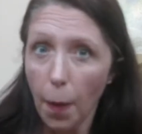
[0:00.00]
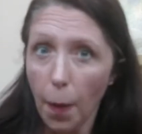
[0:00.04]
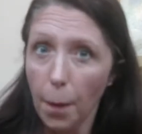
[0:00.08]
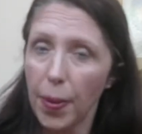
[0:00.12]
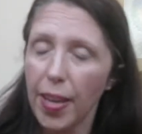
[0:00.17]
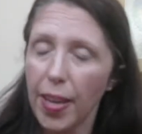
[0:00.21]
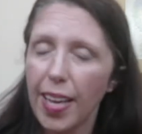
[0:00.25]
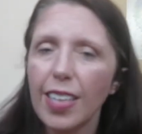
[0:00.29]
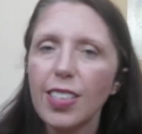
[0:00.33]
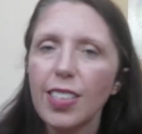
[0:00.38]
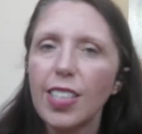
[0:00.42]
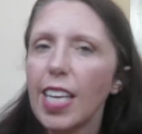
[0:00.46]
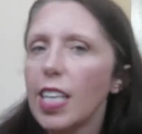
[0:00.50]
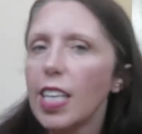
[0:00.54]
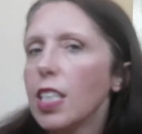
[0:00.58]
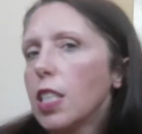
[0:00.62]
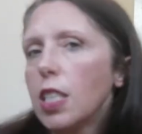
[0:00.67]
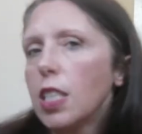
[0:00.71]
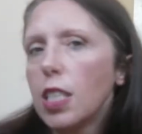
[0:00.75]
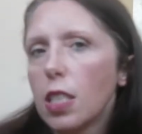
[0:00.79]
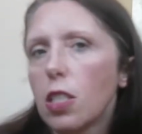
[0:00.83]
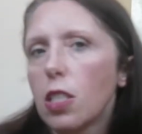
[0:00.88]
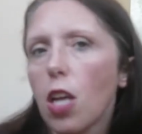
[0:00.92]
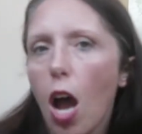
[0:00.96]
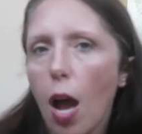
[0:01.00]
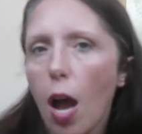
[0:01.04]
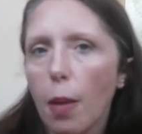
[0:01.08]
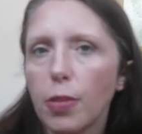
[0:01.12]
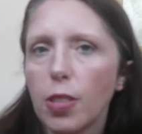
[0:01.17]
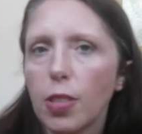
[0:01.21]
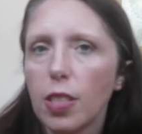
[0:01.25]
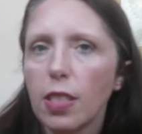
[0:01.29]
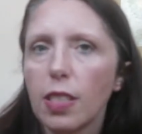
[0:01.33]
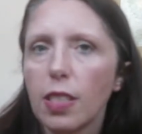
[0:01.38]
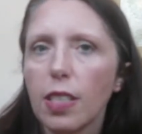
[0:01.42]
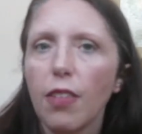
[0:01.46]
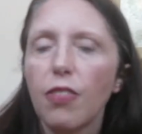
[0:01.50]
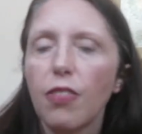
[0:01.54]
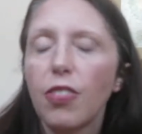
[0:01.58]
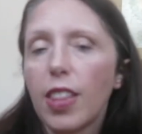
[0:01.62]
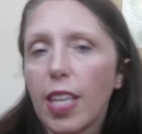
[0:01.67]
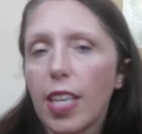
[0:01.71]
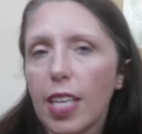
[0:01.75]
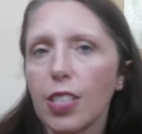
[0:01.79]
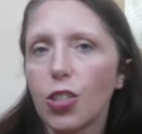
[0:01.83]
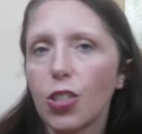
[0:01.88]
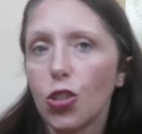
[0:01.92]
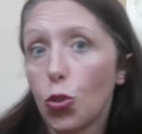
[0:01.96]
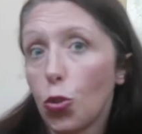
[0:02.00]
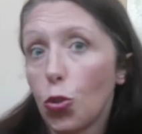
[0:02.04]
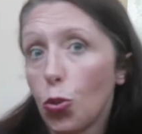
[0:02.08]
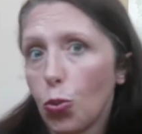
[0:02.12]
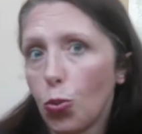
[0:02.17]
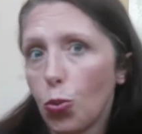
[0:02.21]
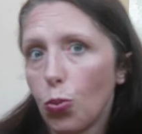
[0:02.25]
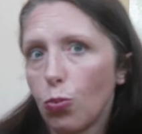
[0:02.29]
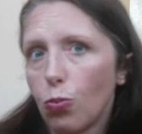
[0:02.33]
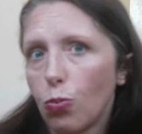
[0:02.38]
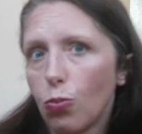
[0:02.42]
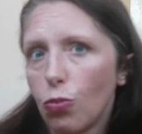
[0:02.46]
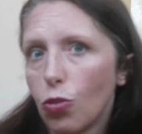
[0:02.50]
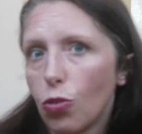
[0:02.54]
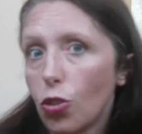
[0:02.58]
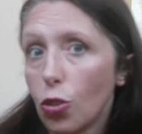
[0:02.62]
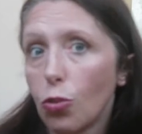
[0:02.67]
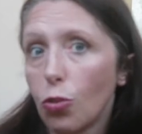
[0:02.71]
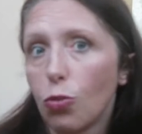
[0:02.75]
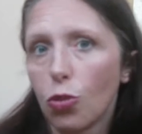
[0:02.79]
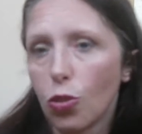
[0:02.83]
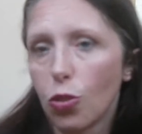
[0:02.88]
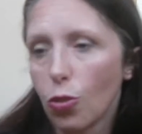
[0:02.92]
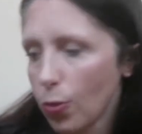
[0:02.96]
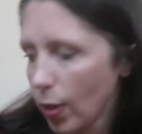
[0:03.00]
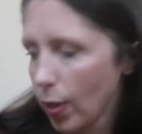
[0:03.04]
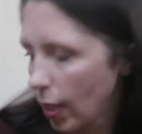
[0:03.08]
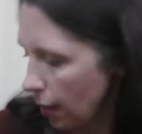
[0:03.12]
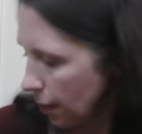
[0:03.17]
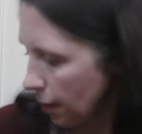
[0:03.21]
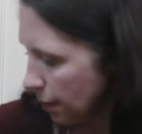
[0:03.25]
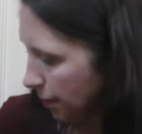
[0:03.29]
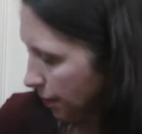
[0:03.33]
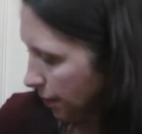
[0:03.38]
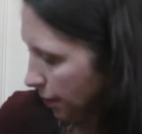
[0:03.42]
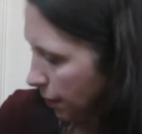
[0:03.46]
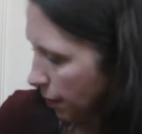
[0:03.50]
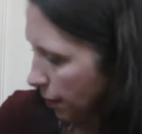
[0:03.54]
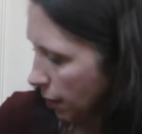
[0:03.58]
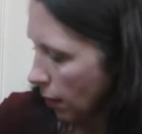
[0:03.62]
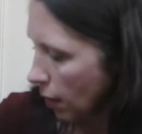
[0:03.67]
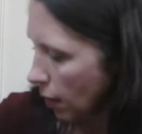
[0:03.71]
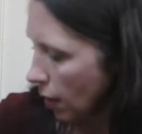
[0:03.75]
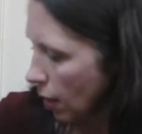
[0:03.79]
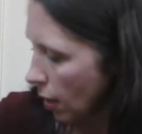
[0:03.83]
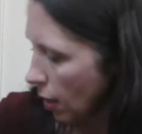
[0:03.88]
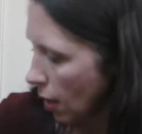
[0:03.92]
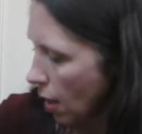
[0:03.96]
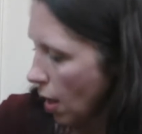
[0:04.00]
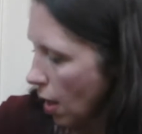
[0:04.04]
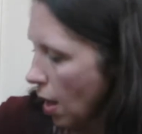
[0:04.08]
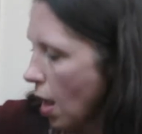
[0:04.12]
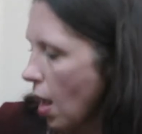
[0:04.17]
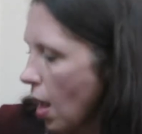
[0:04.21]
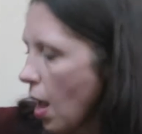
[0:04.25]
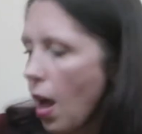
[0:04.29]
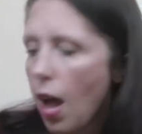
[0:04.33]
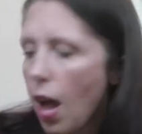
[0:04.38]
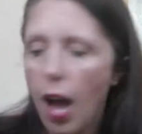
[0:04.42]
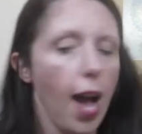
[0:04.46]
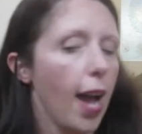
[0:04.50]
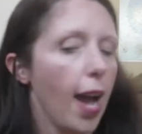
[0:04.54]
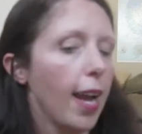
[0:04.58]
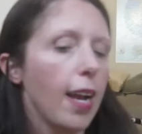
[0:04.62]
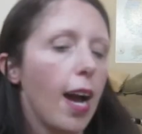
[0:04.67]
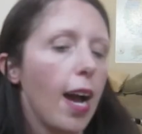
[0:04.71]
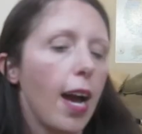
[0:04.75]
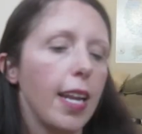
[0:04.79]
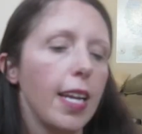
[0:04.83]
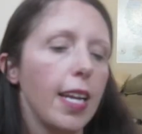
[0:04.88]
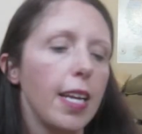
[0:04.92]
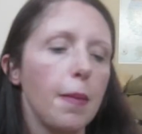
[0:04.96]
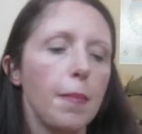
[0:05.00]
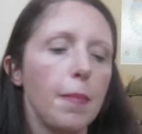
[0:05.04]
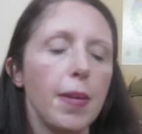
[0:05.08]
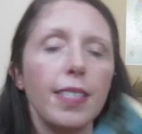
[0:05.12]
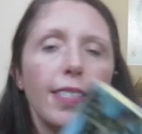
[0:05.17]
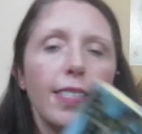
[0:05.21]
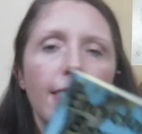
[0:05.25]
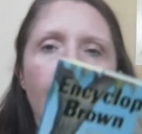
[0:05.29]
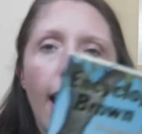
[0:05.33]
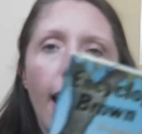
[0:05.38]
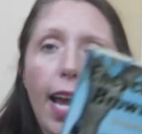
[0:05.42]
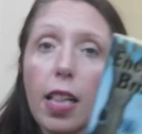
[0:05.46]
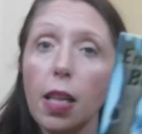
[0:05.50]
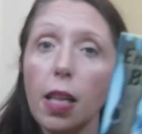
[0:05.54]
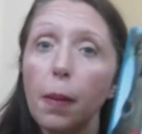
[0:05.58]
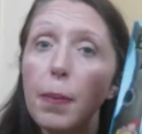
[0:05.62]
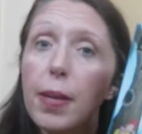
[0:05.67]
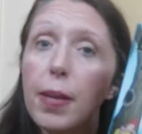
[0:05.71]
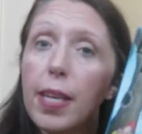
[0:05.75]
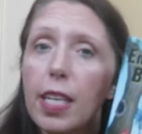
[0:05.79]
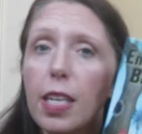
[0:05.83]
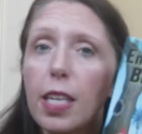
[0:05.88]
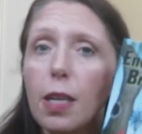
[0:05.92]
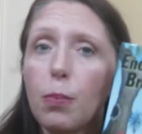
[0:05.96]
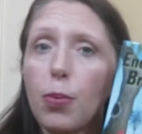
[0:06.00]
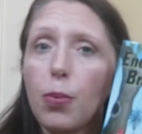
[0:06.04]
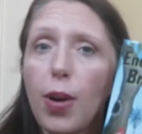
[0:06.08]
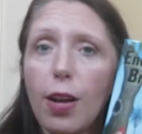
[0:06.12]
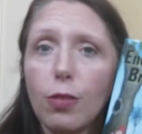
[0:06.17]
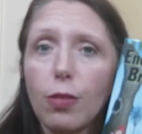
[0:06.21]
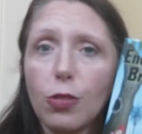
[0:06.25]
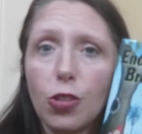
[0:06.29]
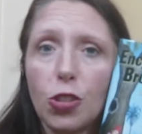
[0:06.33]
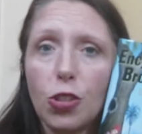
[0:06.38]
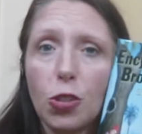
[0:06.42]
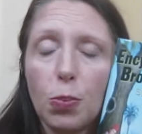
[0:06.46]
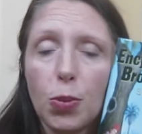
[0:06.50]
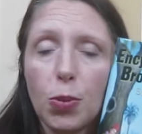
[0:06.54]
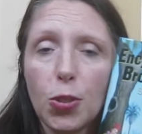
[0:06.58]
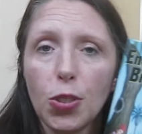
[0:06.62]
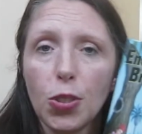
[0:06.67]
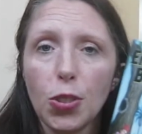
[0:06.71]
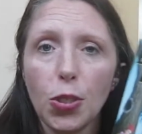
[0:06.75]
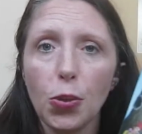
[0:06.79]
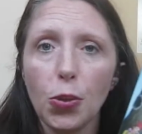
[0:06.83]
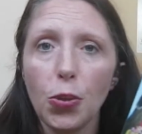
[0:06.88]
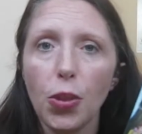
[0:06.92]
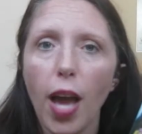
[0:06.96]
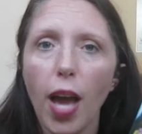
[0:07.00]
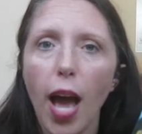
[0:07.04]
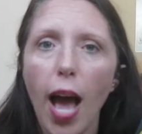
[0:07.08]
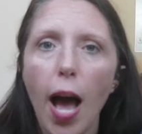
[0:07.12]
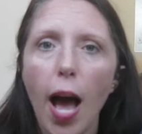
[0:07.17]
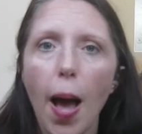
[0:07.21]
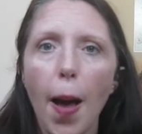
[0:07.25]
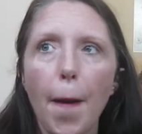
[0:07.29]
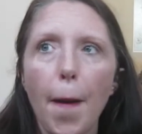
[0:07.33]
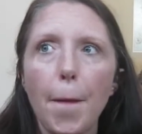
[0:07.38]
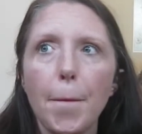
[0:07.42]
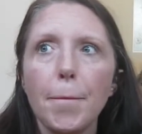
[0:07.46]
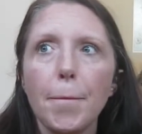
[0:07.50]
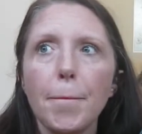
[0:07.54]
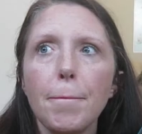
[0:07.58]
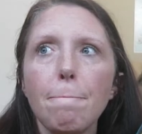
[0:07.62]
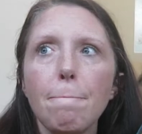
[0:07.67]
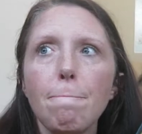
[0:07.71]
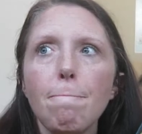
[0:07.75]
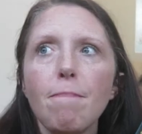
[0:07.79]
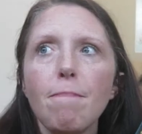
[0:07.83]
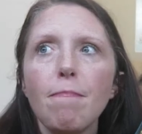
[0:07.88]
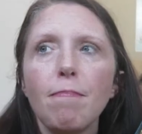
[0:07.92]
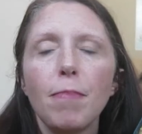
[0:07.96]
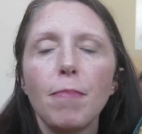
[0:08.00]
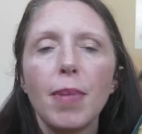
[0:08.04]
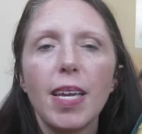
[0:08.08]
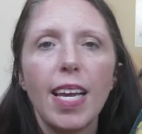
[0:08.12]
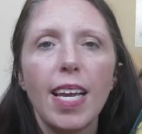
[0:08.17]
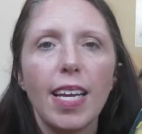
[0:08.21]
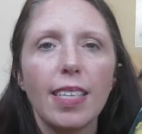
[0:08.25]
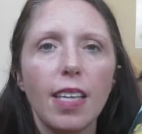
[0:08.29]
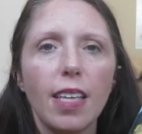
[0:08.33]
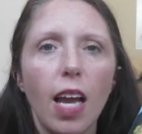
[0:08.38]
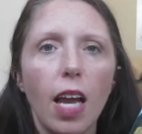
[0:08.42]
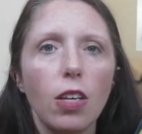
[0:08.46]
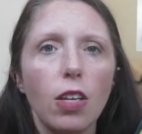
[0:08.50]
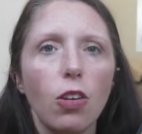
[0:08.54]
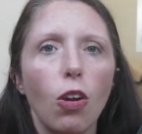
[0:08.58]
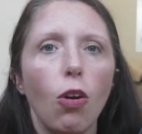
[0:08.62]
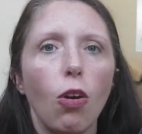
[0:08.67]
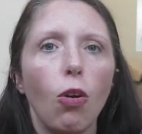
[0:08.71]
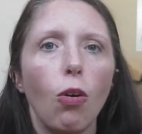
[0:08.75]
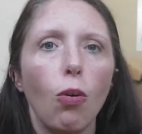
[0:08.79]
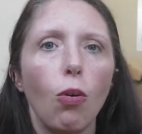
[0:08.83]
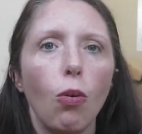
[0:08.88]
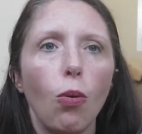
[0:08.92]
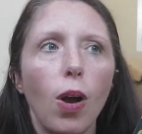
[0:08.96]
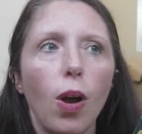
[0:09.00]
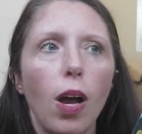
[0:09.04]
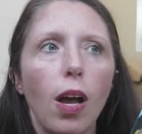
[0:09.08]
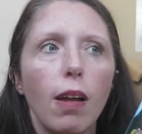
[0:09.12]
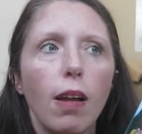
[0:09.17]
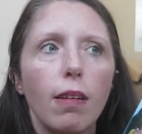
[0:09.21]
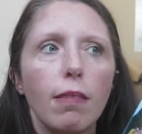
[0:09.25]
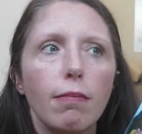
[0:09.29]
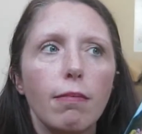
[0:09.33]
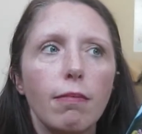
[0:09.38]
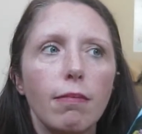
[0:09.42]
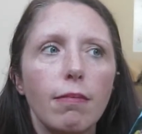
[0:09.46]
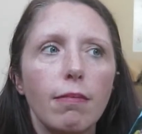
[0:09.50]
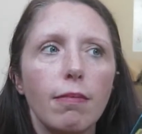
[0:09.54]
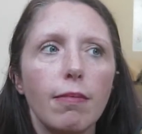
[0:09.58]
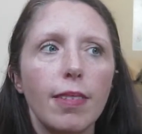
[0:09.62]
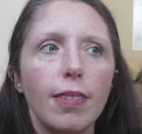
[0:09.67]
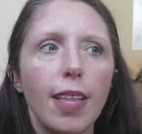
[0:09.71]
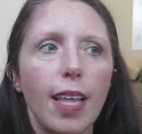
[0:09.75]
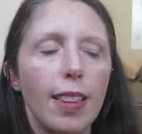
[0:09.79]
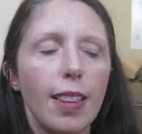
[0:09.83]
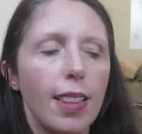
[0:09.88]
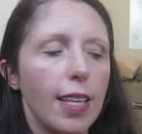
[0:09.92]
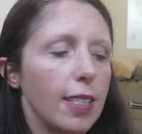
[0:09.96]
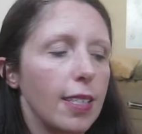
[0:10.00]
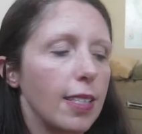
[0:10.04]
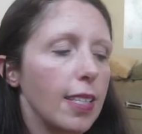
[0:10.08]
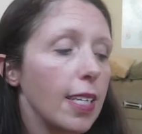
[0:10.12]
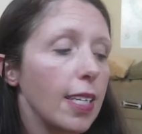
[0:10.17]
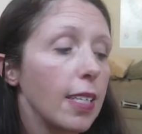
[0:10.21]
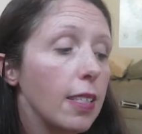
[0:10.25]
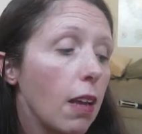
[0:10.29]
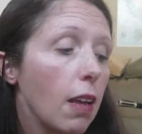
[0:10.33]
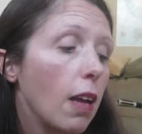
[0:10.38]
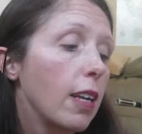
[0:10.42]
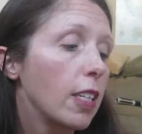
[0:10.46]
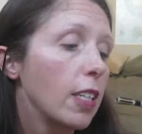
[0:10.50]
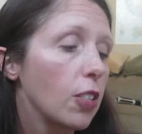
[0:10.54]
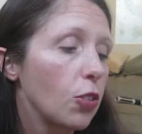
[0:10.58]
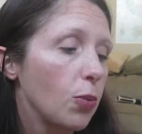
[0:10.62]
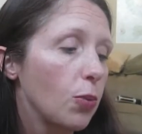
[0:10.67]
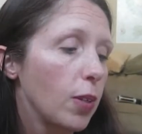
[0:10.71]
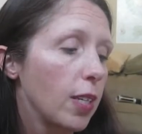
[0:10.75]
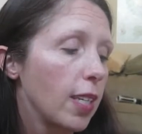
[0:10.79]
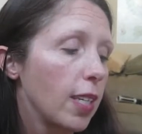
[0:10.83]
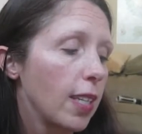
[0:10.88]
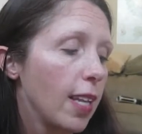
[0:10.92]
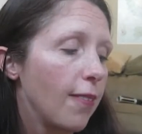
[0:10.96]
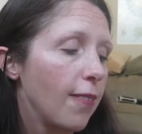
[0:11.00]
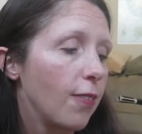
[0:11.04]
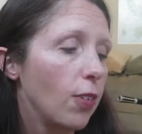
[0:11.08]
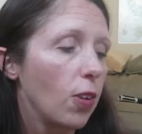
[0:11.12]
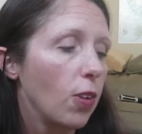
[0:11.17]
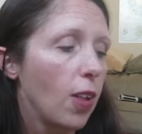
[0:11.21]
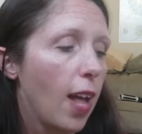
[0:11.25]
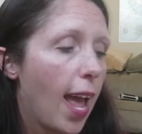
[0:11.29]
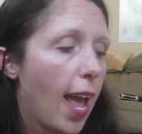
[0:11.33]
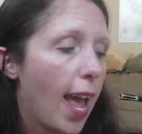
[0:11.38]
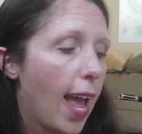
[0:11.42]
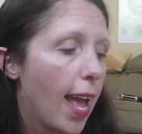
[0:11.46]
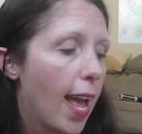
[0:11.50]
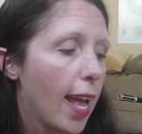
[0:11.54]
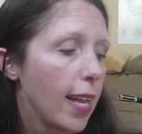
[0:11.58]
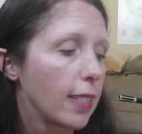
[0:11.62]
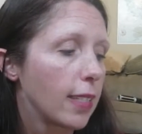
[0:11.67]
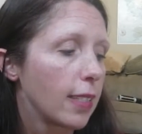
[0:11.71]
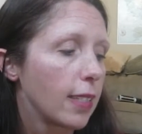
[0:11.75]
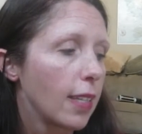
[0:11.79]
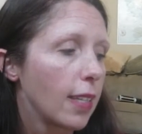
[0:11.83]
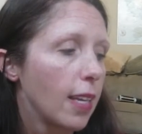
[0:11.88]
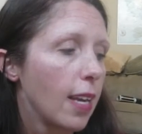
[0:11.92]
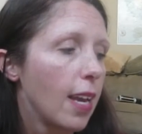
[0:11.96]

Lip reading: because he just needs options of things to choose to read. I got him Encyclopedia Brown Super Sleuth because I know that this is on his reading level and